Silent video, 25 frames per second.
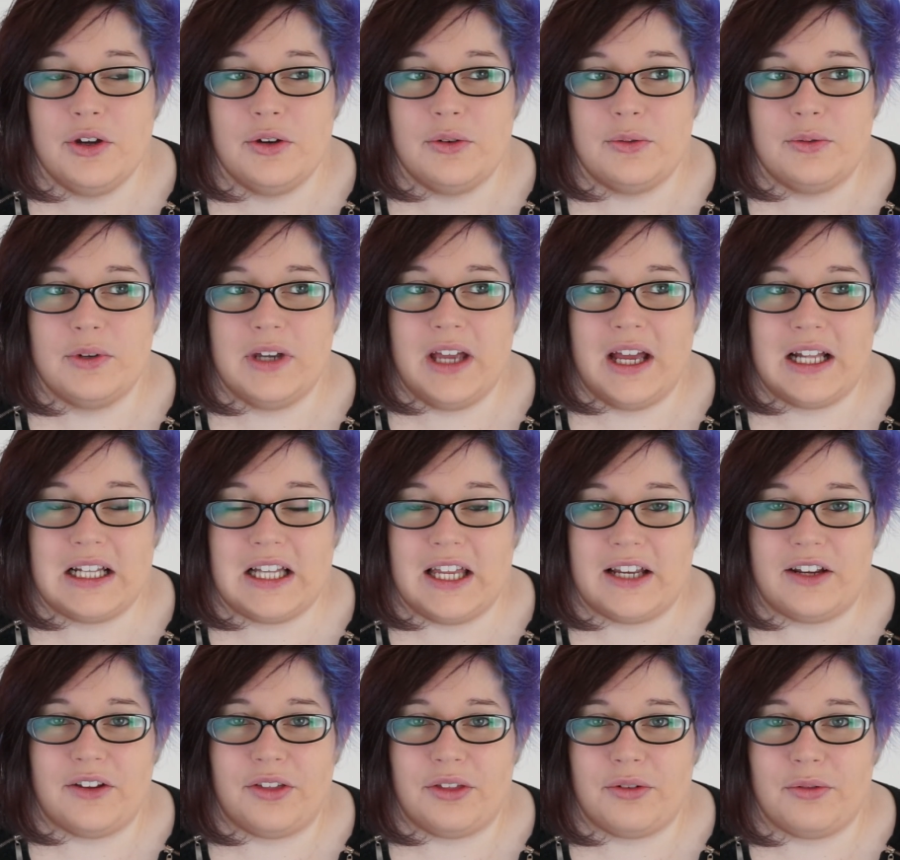we had
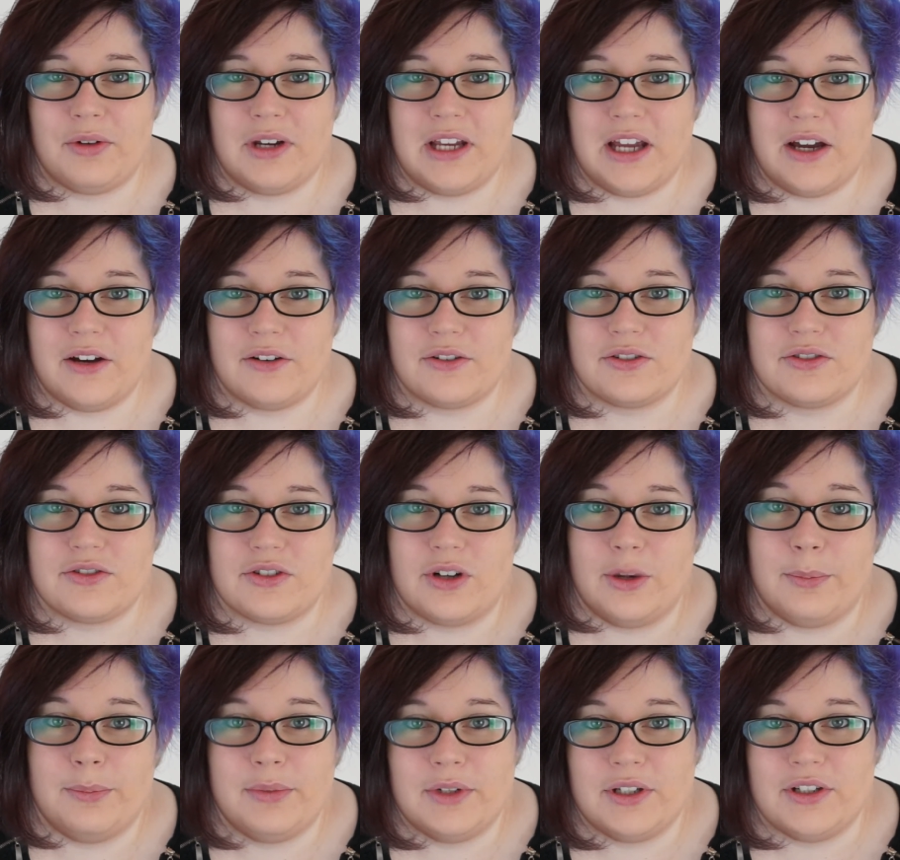like a 3 hour
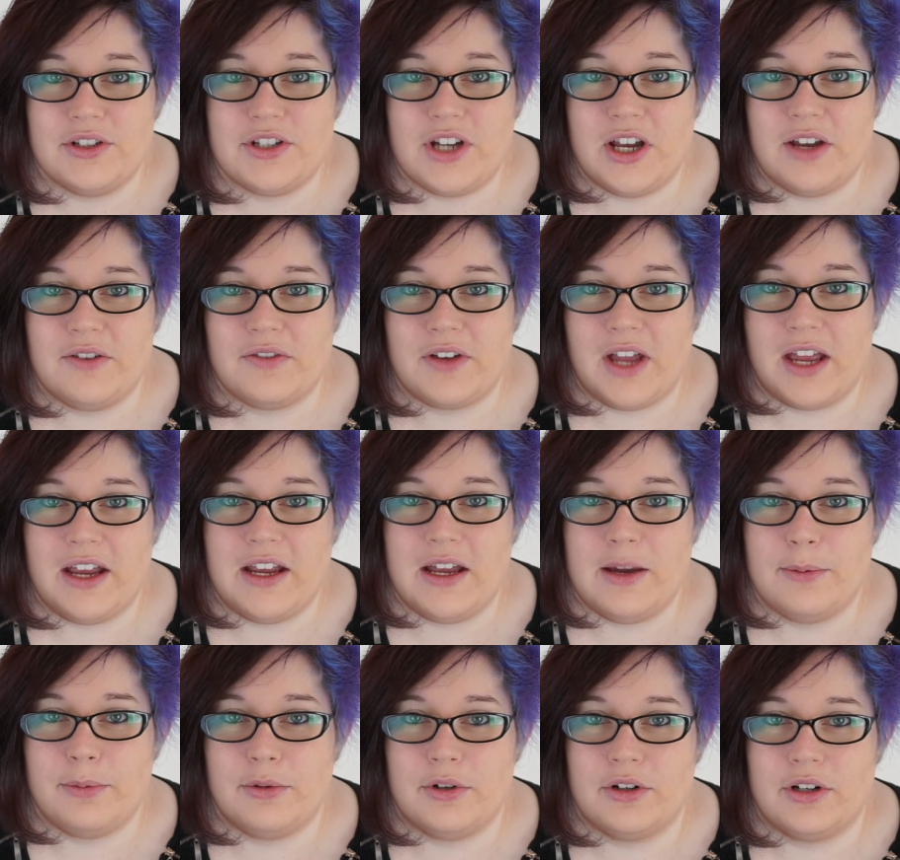stop in JFK
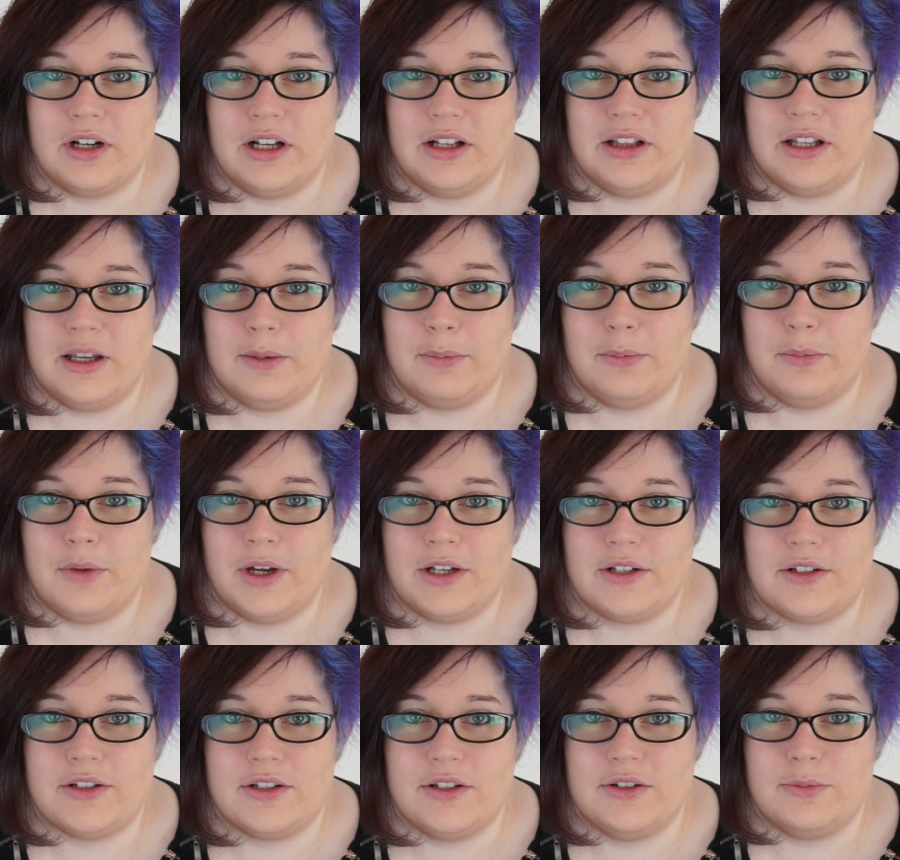Airport and then
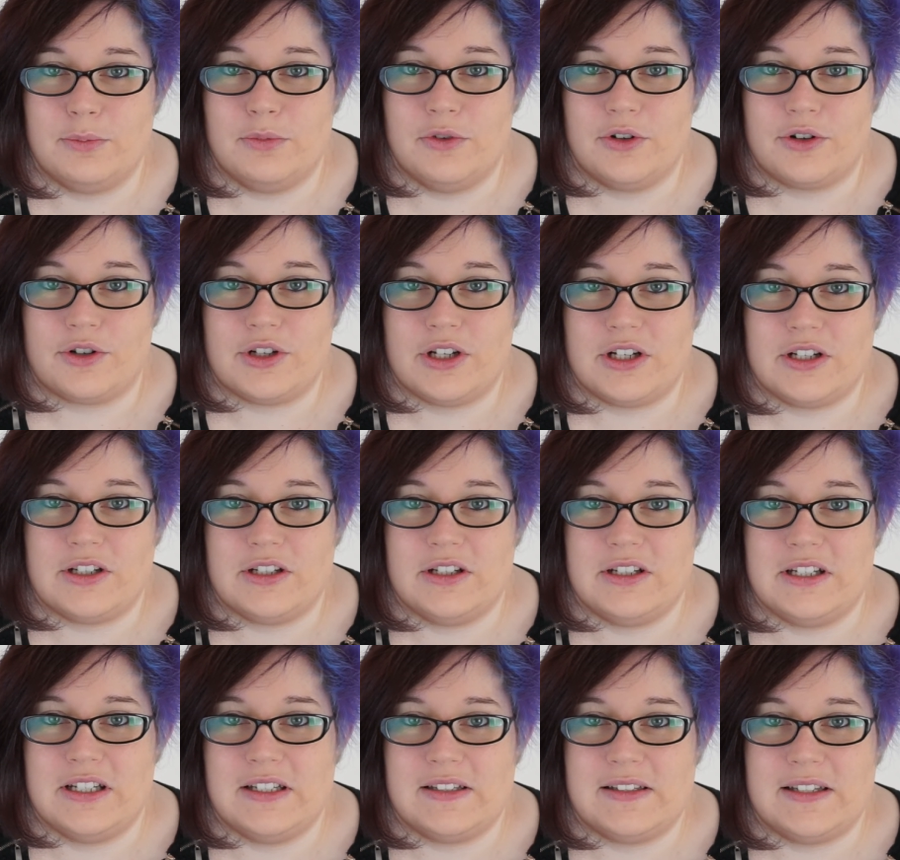went to
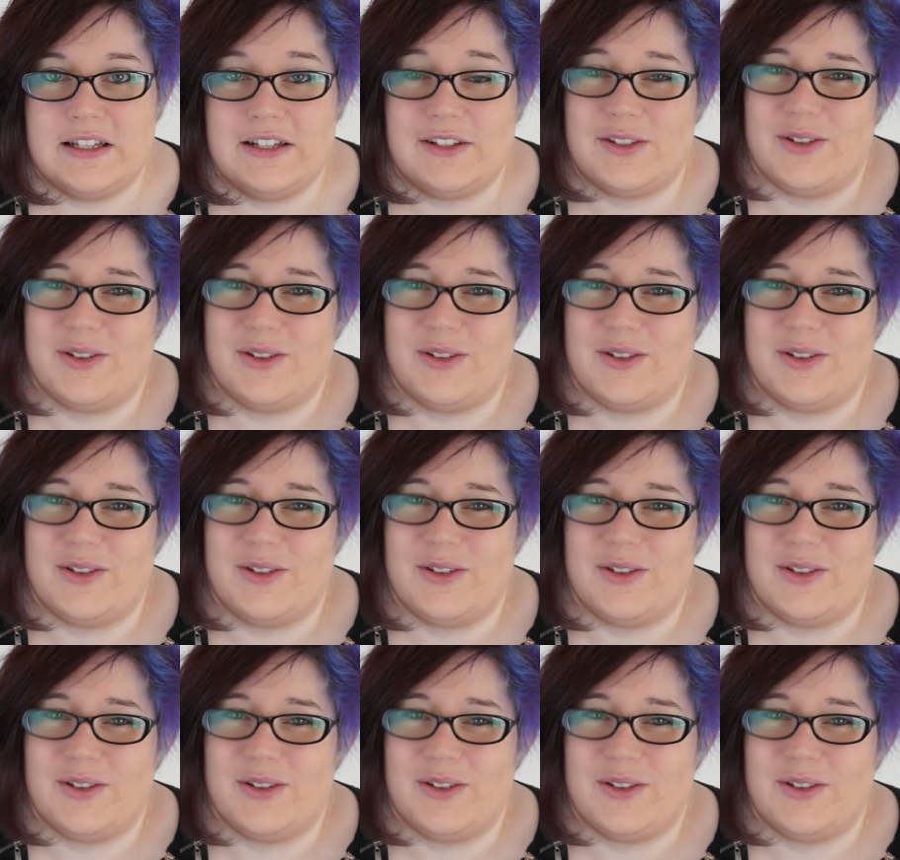Washington DC.